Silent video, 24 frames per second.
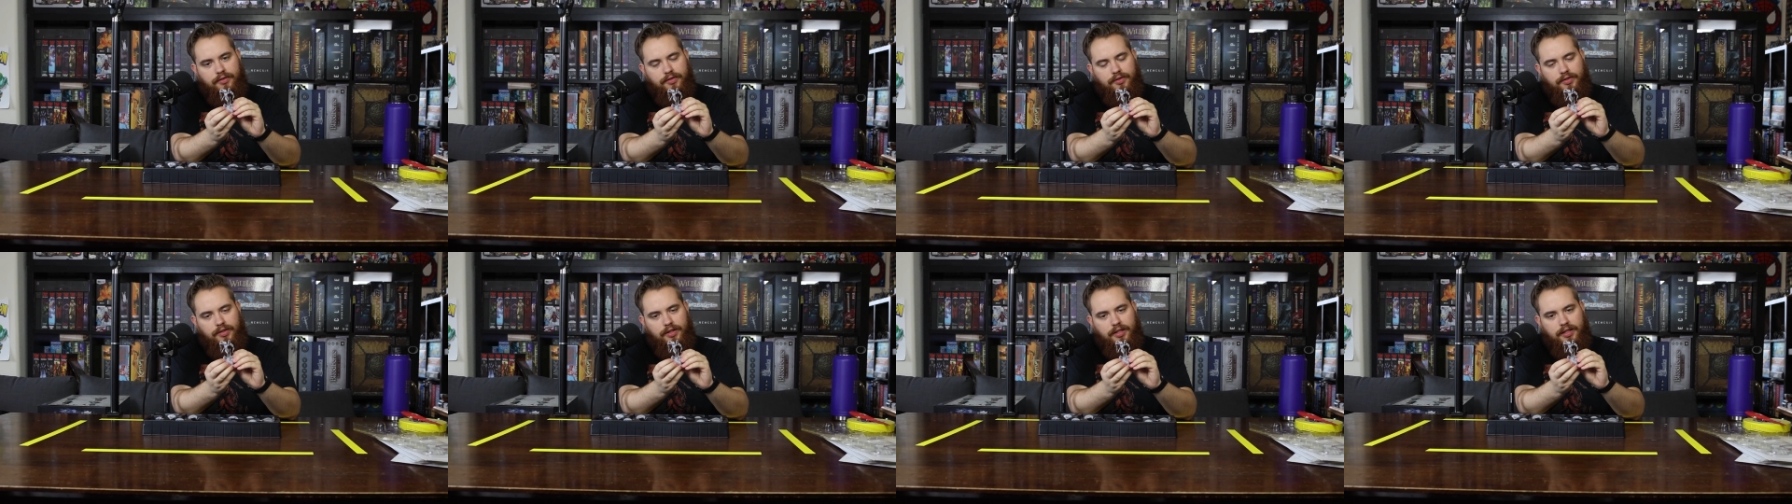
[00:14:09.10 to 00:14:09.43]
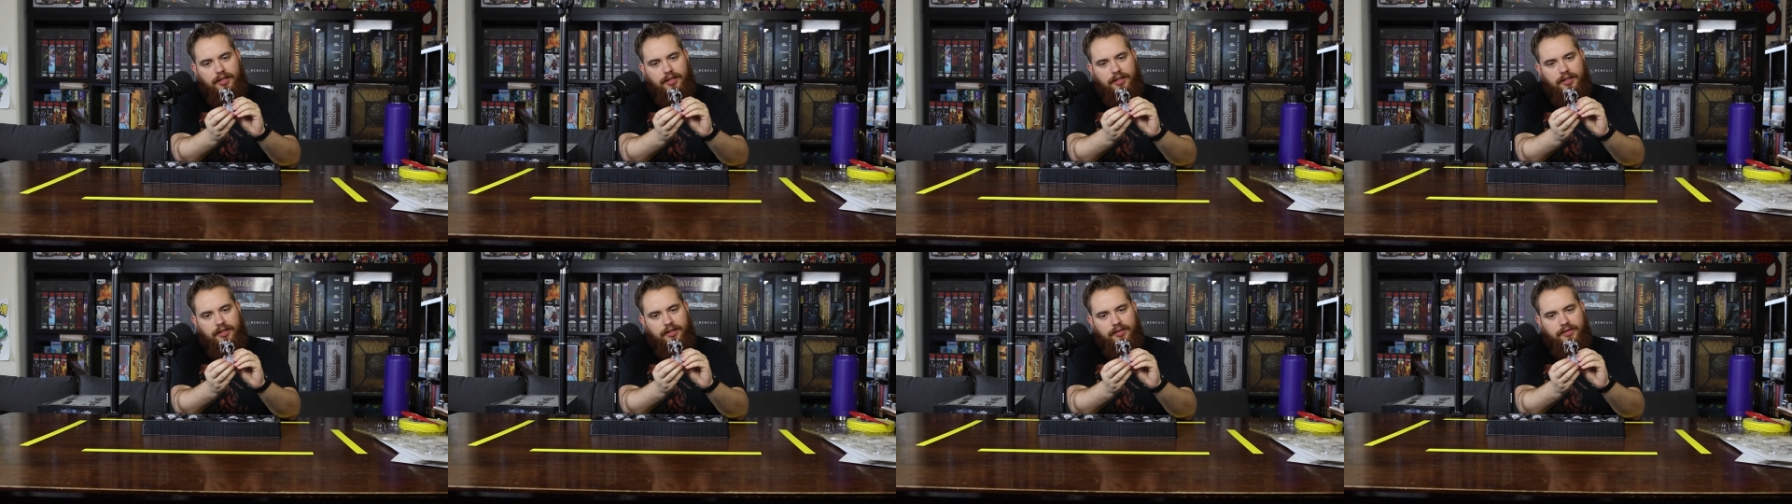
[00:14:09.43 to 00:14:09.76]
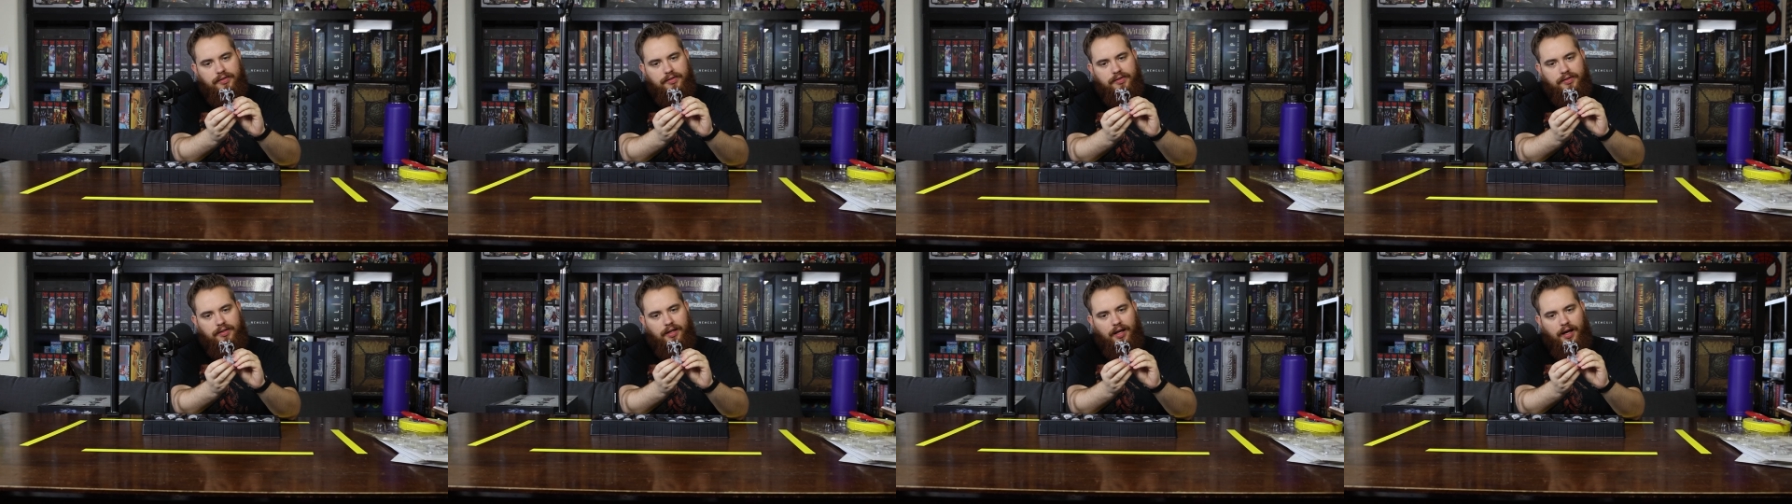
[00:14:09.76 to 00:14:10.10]

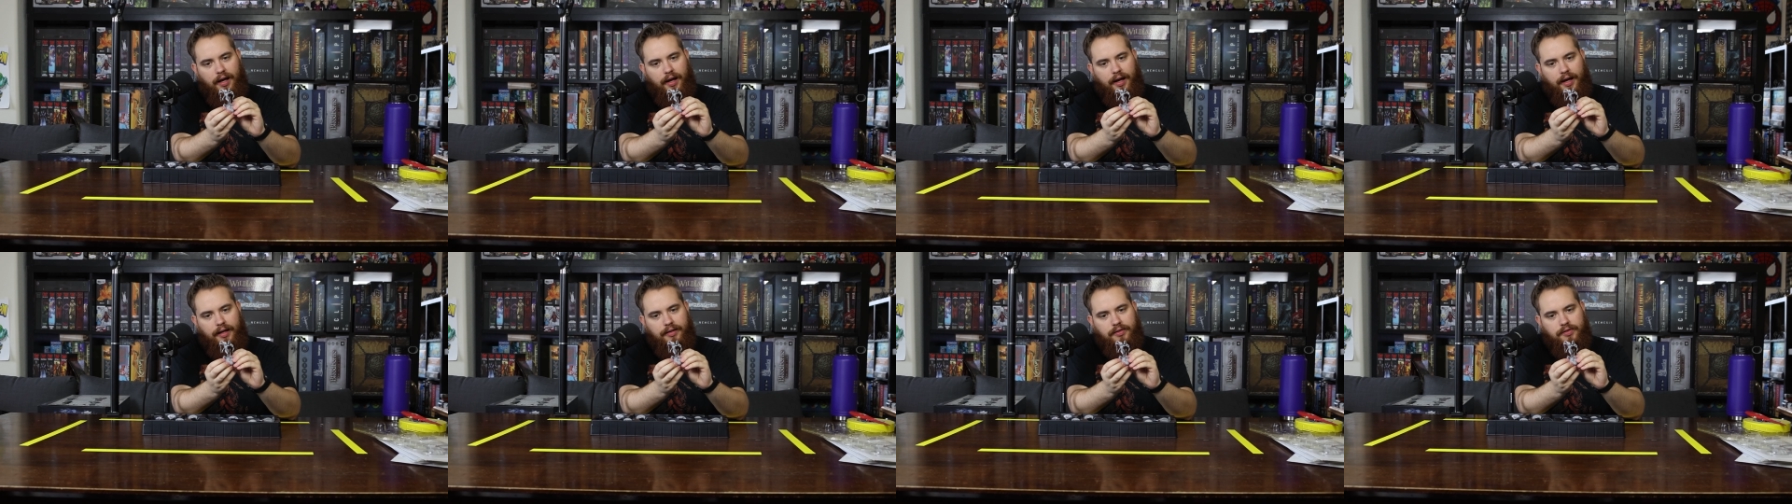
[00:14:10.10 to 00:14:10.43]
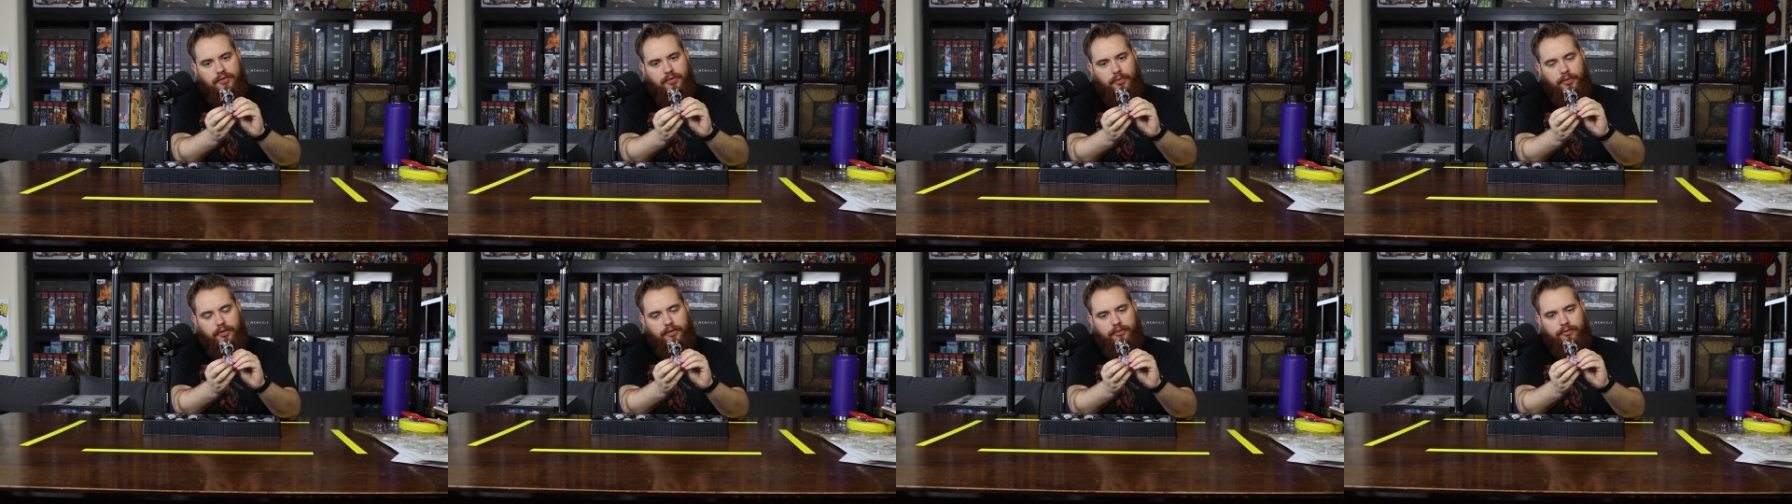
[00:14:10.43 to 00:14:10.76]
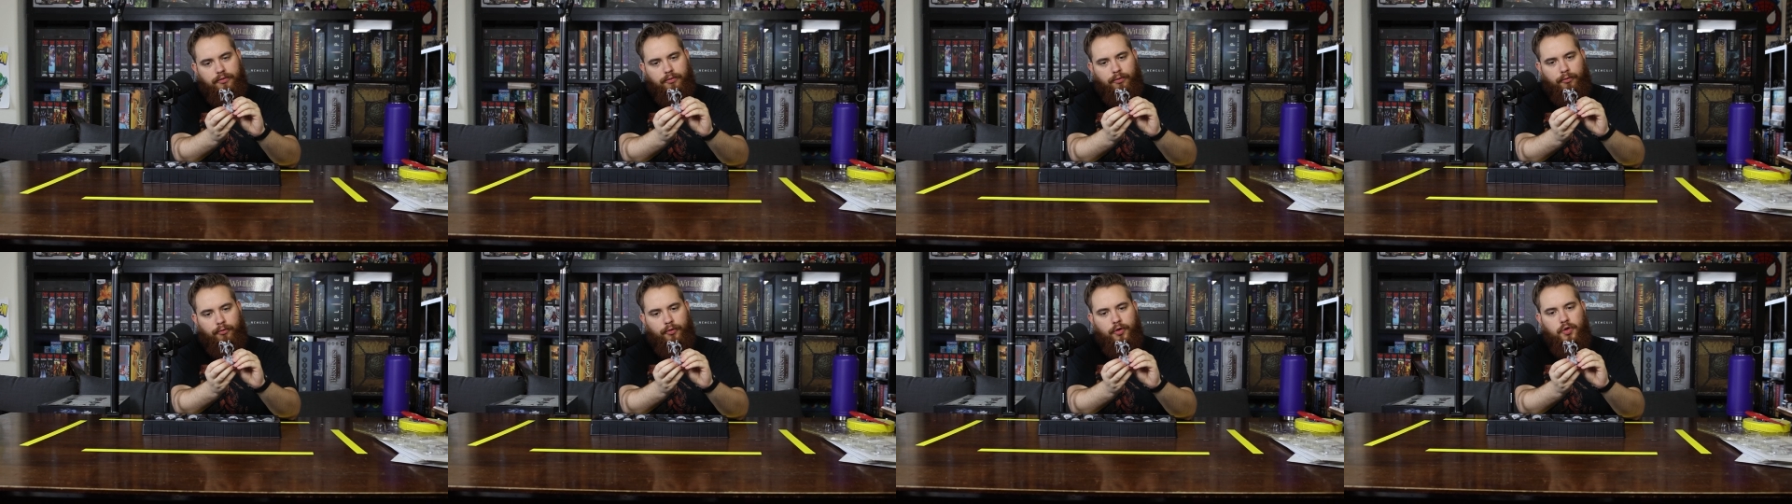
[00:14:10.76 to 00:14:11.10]
she's got sort
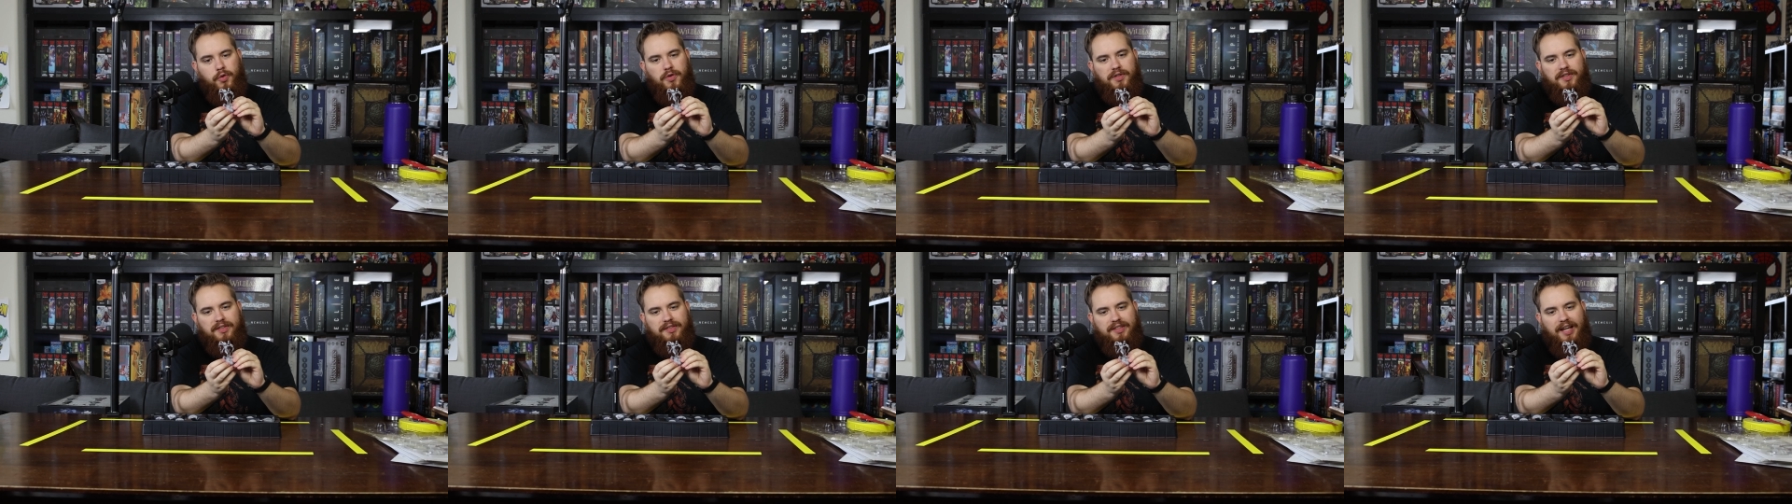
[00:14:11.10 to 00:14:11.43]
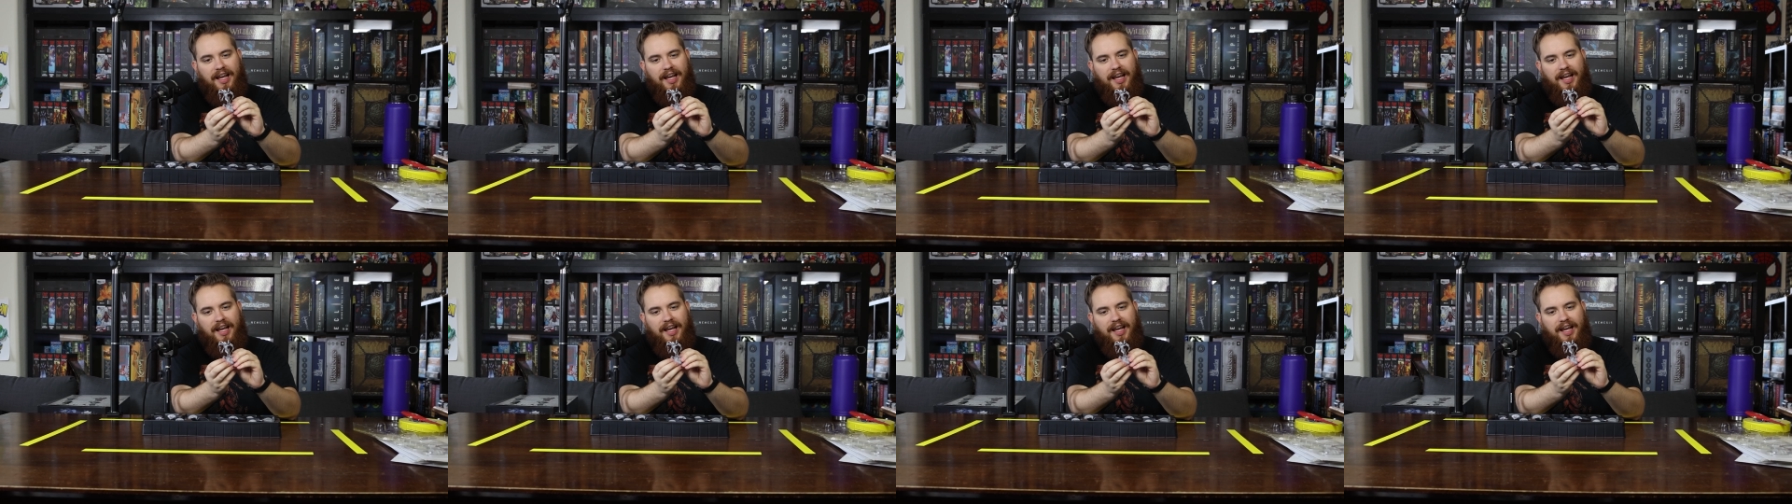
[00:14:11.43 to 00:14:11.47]
of root